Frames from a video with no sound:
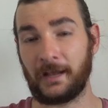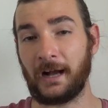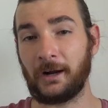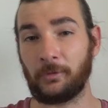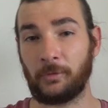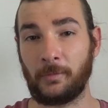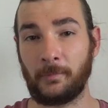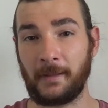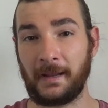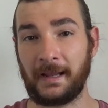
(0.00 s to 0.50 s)

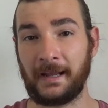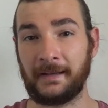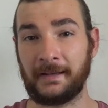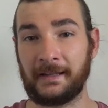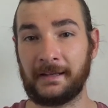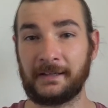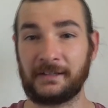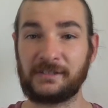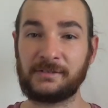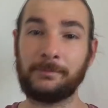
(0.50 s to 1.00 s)
aquaman
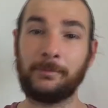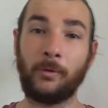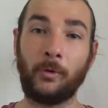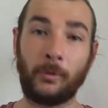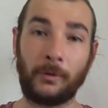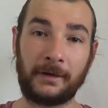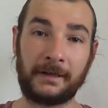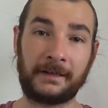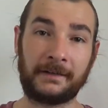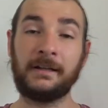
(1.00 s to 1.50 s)
and
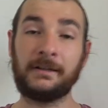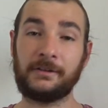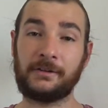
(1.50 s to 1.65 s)
exploring